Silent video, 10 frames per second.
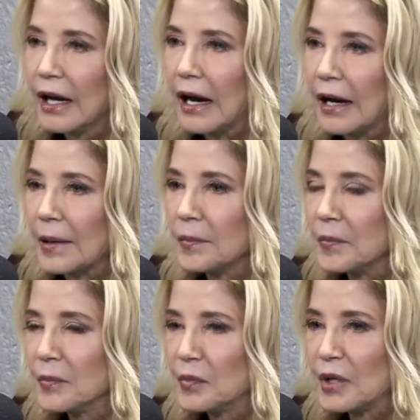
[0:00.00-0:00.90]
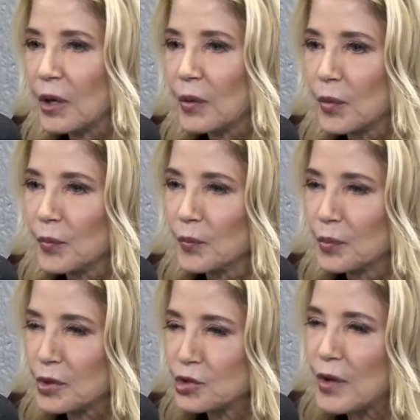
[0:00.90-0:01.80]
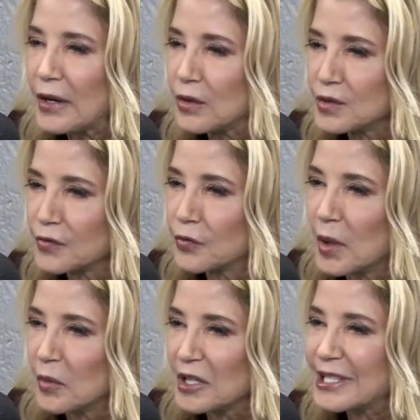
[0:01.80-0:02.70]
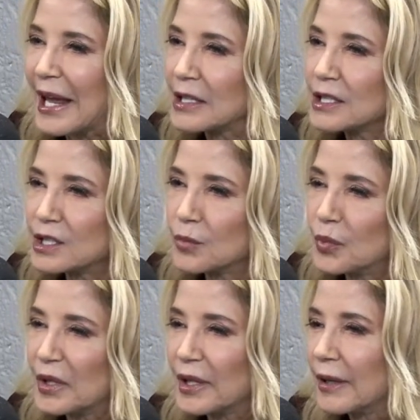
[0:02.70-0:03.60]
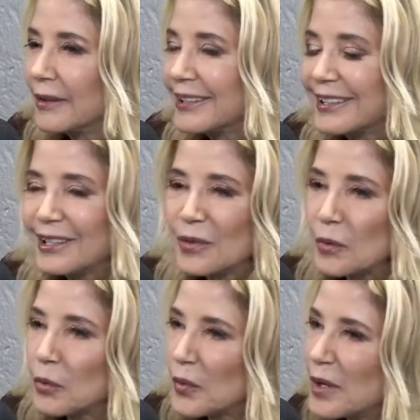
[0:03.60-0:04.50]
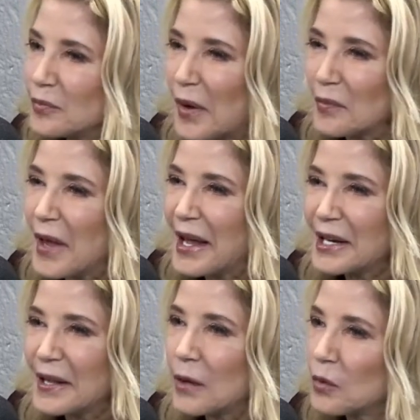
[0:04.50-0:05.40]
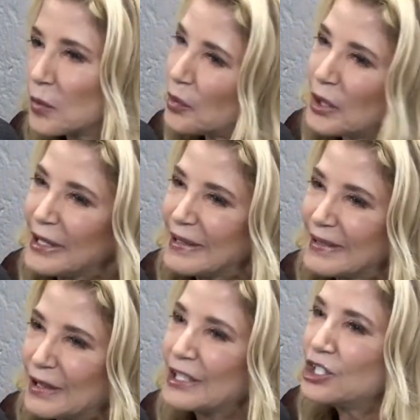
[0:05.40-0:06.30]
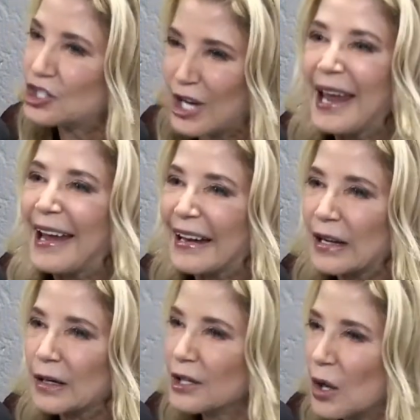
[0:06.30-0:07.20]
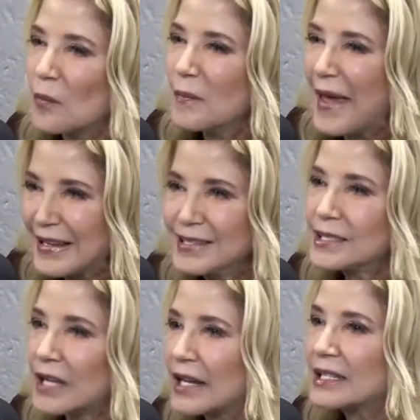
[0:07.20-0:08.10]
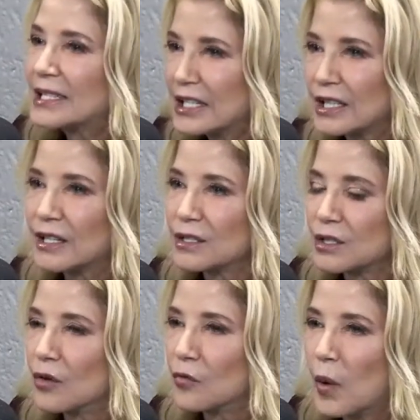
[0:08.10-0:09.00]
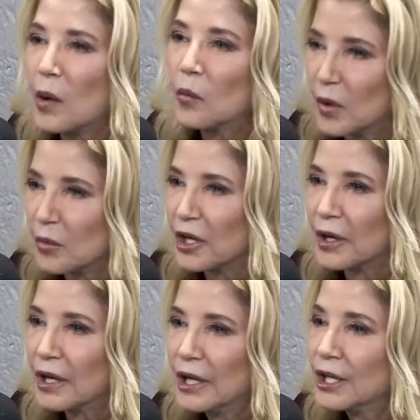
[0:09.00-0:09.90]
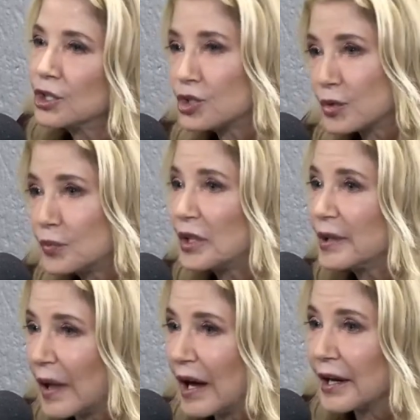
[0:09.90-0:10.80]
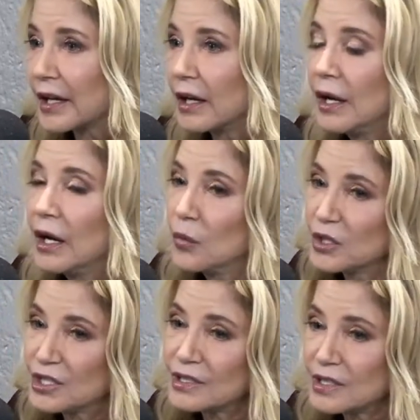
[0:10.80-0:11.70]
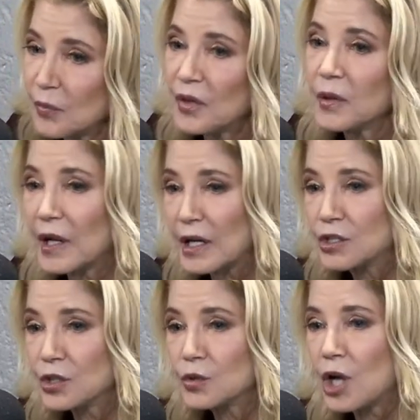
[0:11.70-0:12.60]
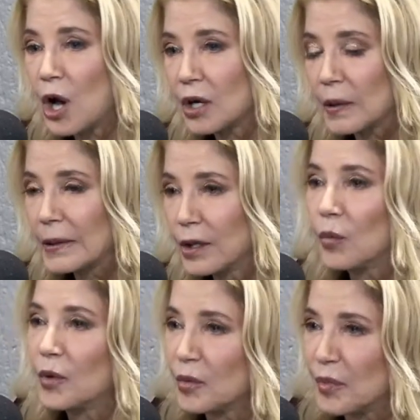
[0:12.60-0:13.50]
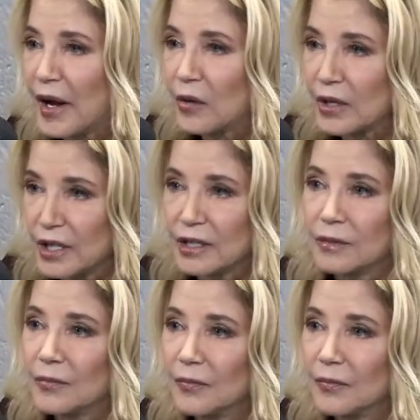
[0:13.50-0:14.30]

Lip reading: Their portrayals of women tended to be, they were written by men and they were pretty cliched, men's ideas of what women should be like, which is something that I do talk a little bit about in